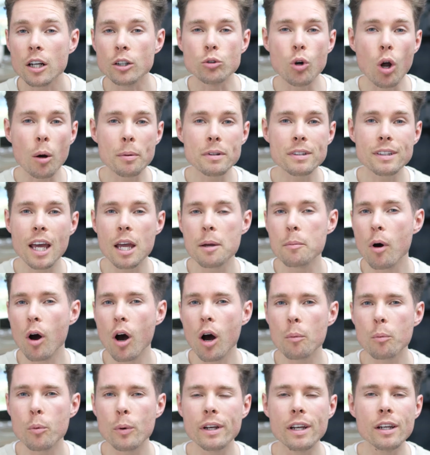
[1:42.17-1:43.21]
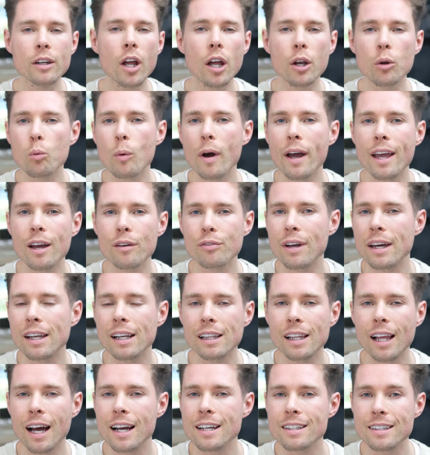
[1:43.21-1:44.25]
Robert came up with another way of
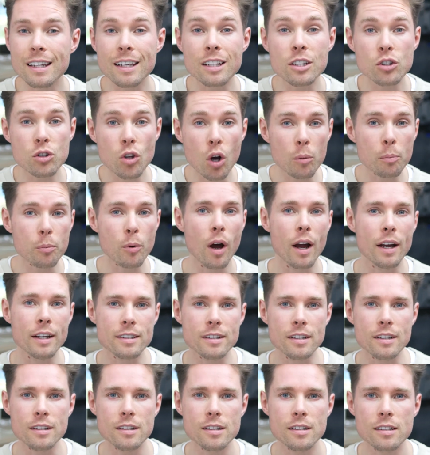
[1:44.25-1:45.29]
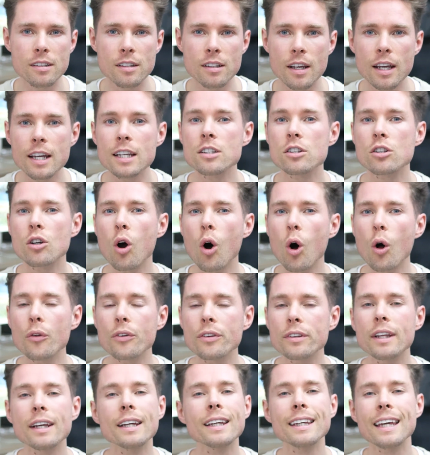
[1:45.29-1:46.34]
analyzing stock prices. It's called
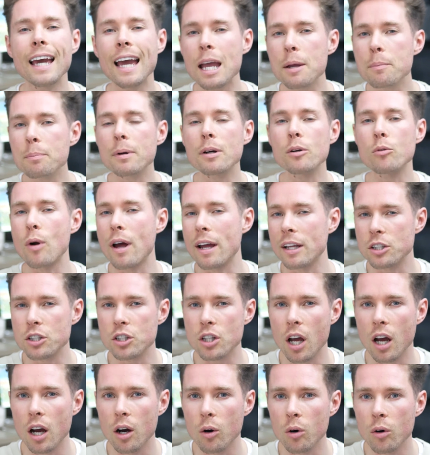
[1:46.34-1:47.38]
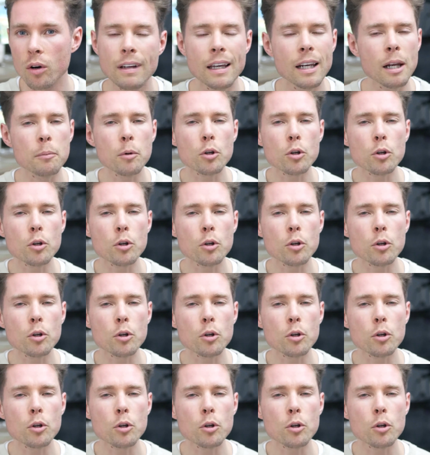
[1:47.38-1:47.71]
the CAPE ratio. And I'm